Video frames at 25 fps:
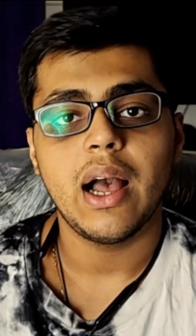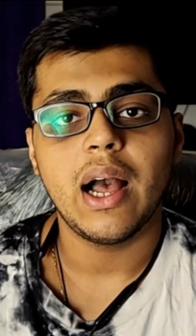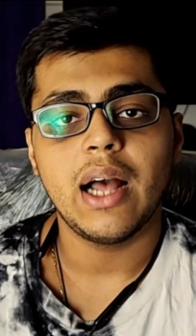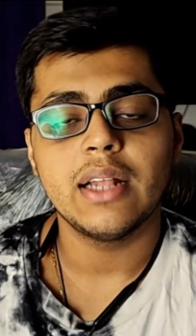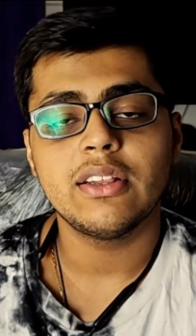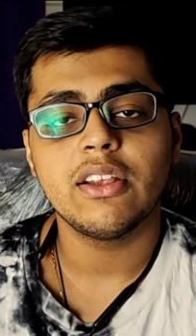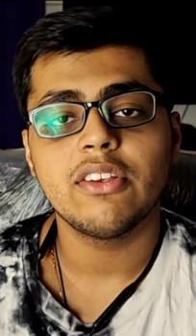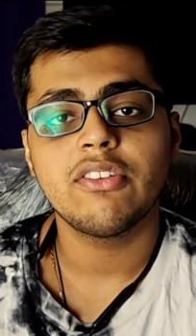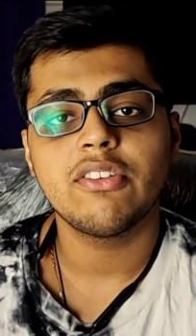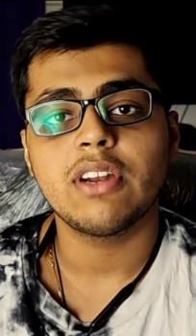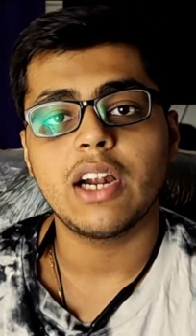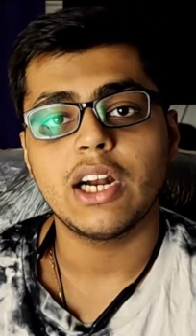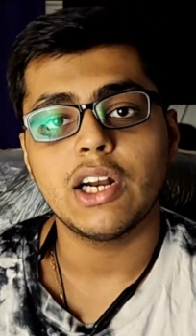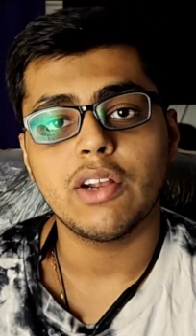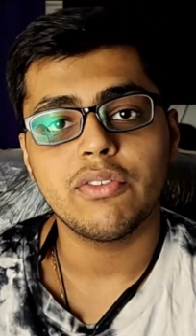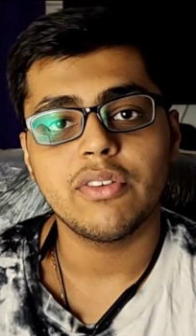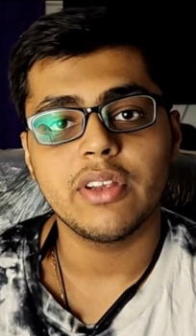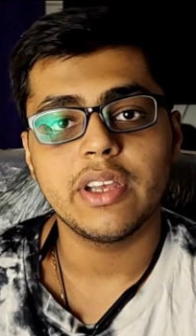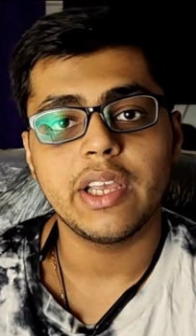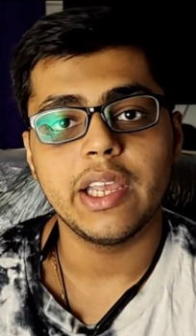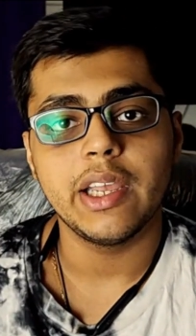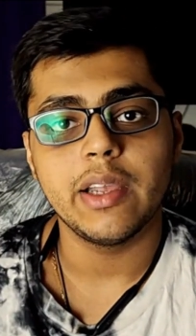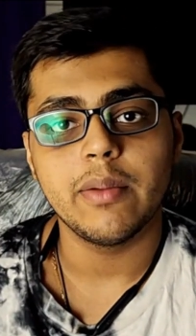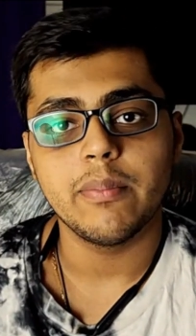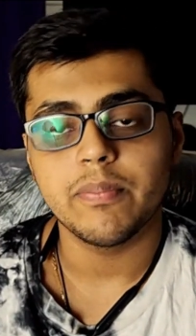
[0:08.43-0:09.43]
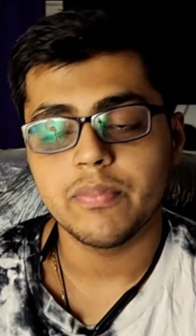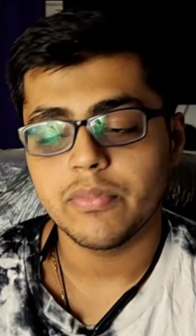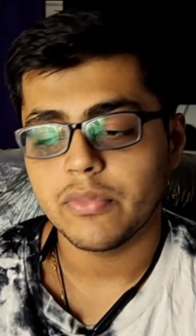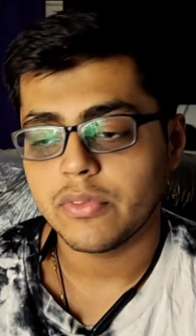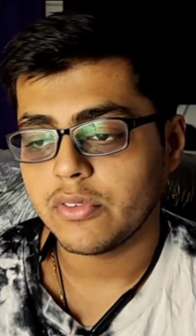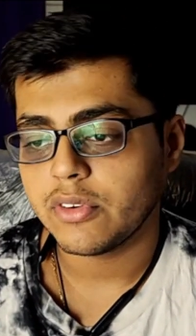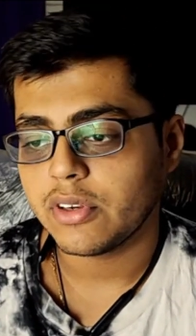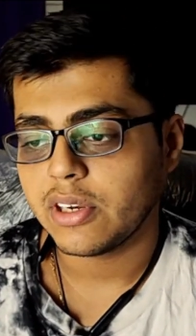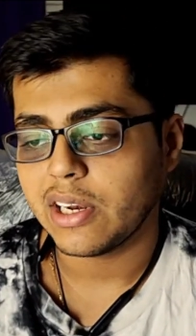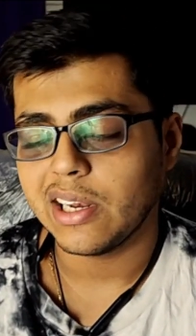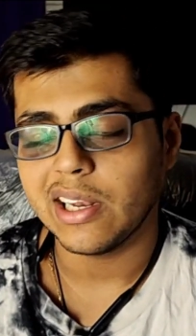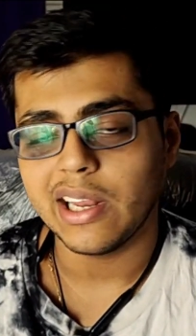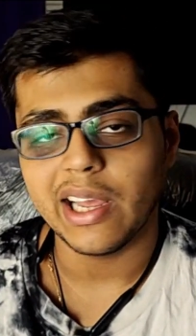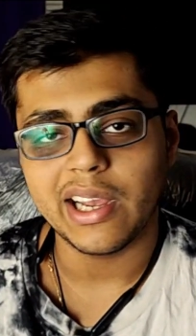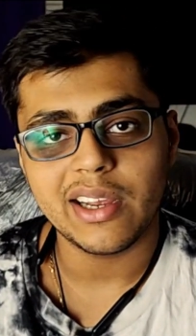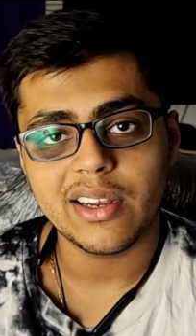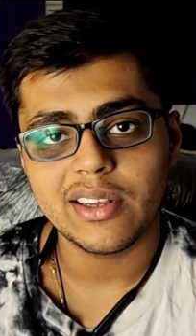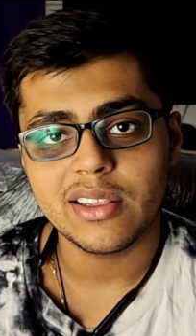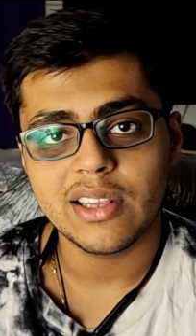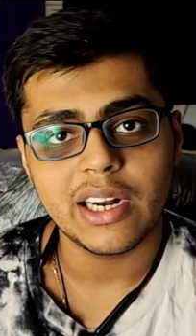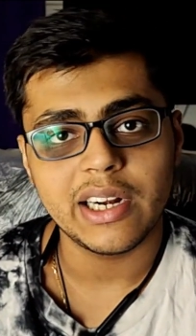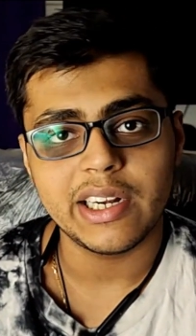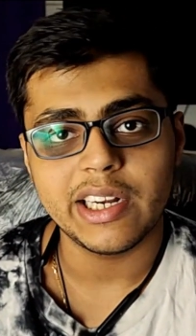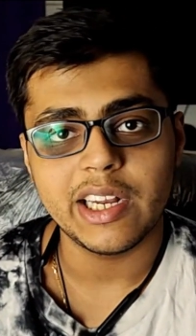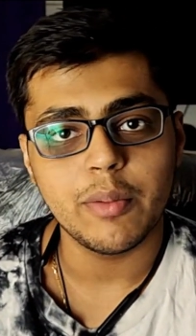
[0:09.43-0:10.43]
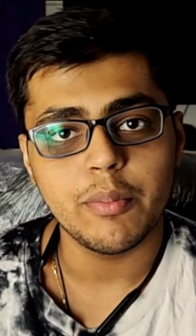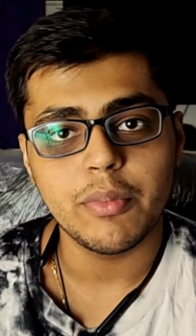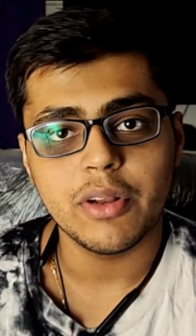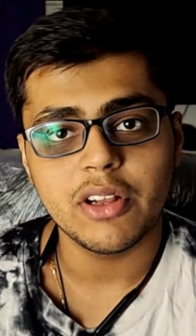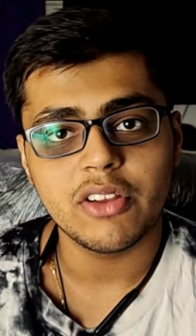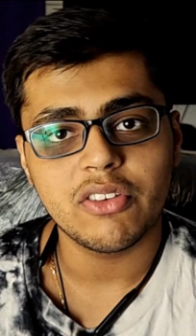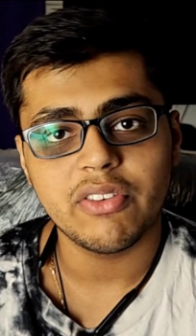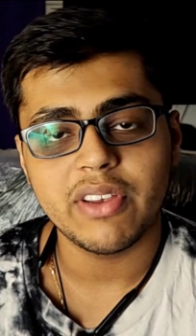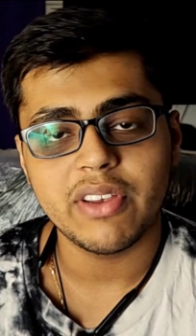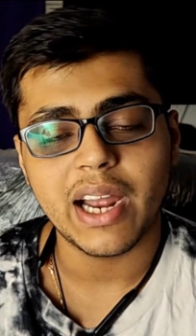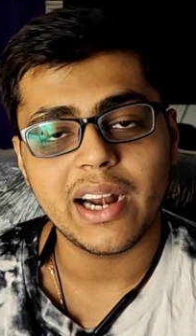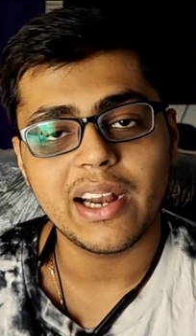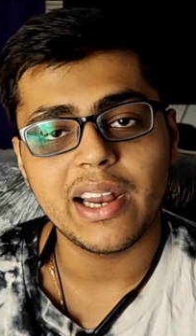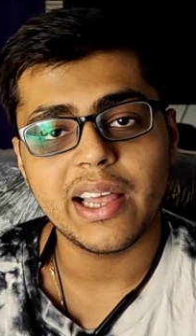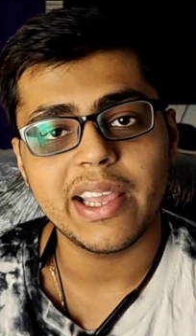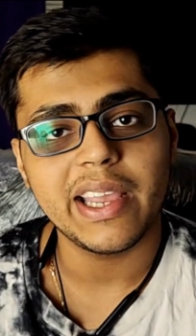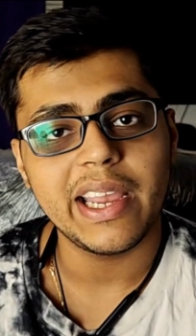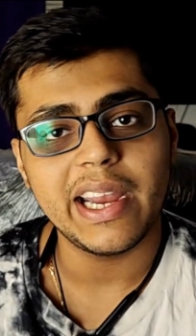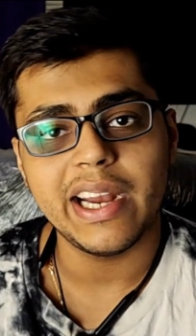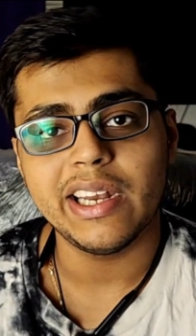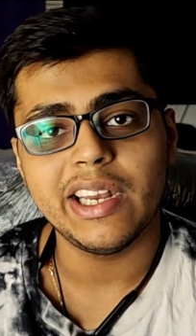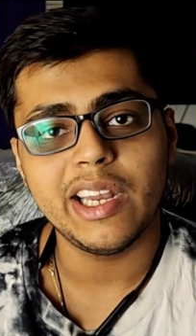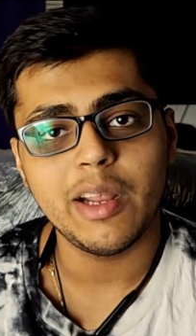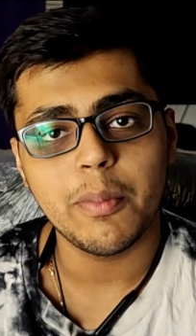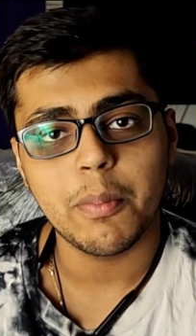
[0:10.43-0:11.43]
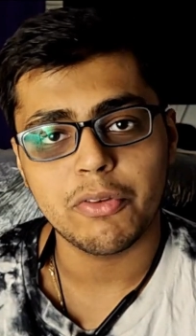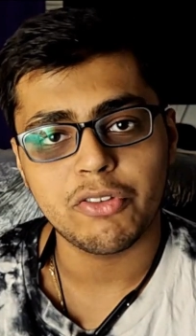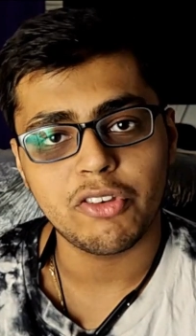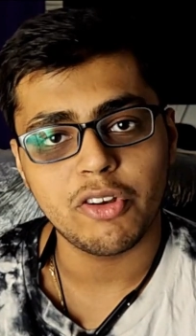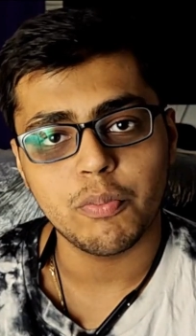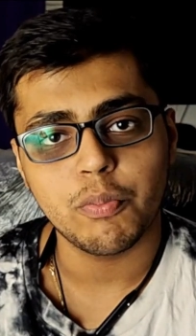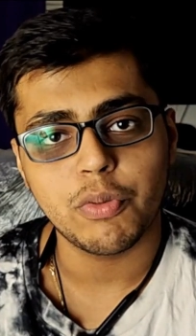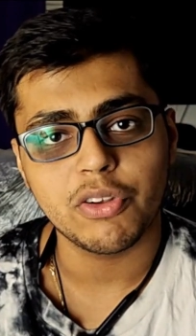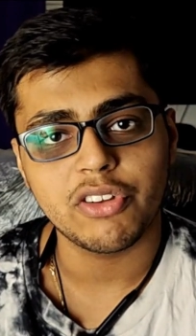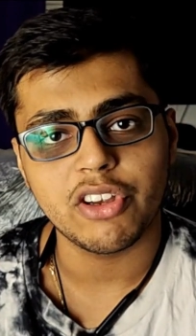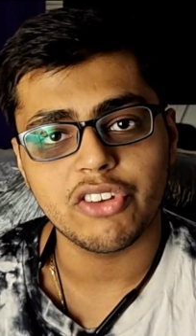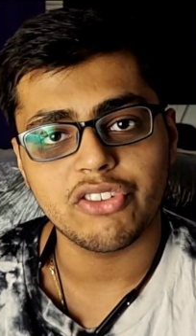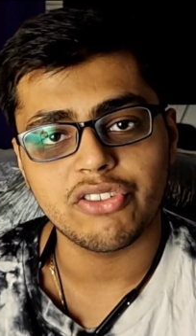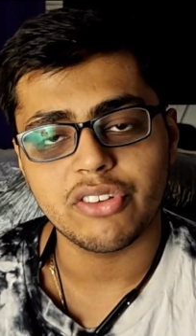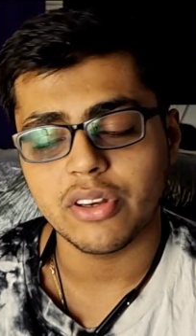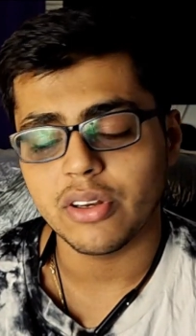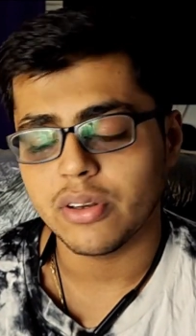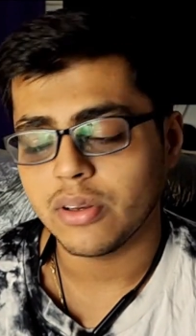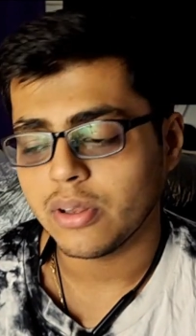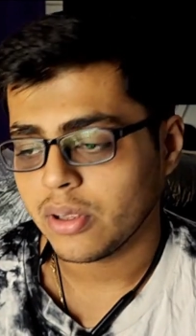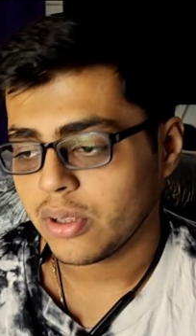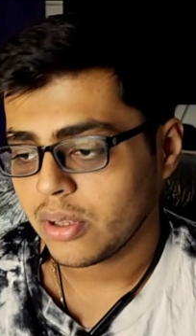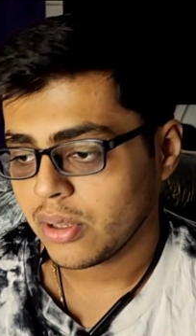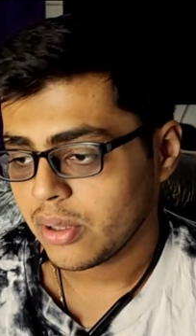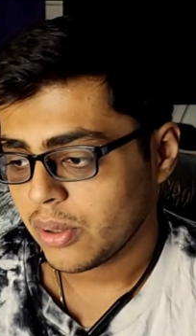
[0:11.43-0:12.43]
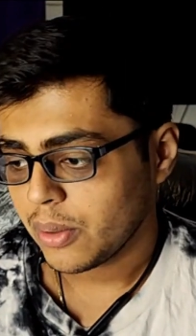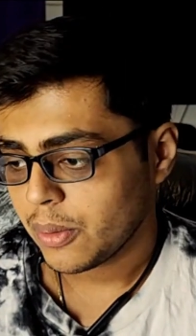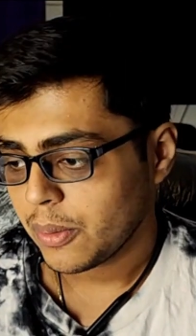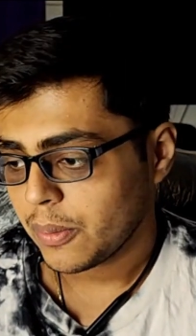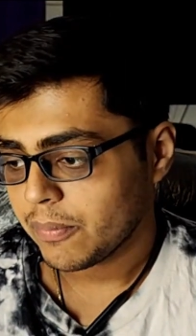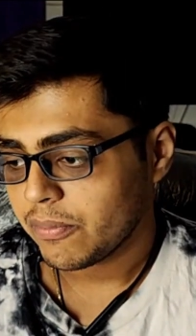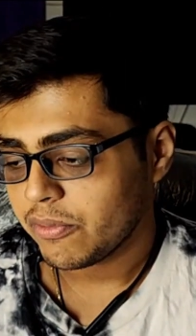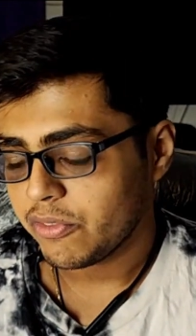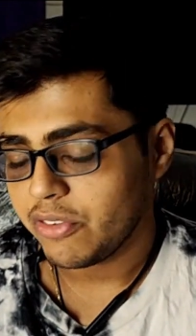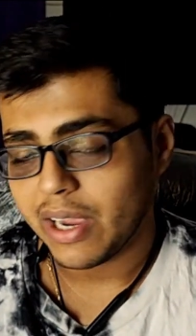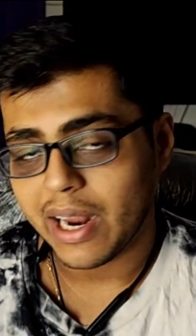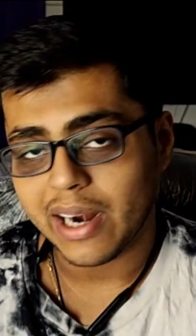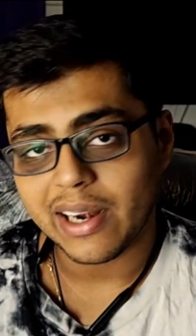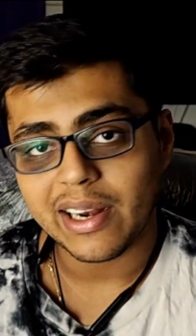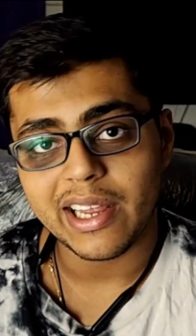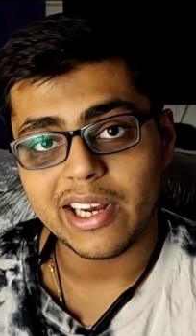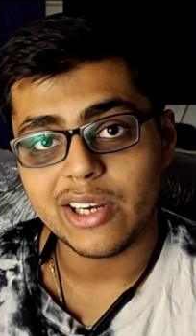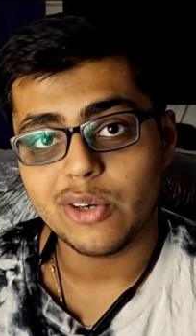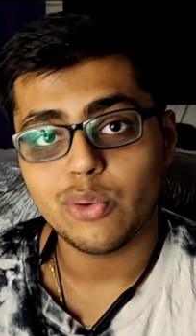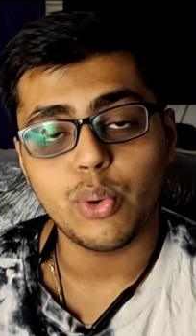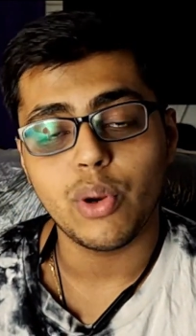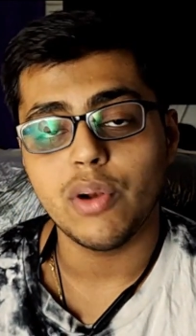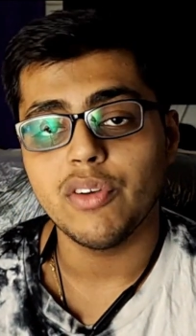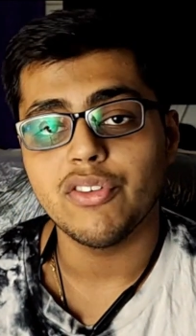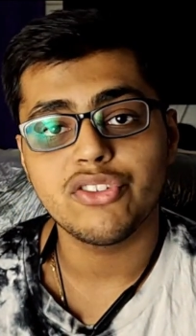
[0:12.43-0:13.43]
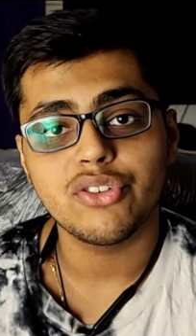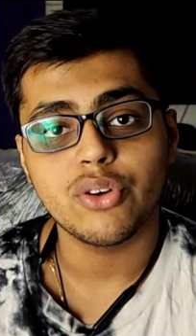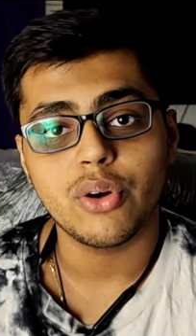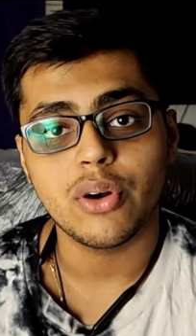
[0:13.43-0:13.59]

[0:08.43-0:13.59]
At the start of the game, till like 30 minutes, we had like 80% possession. We had like 12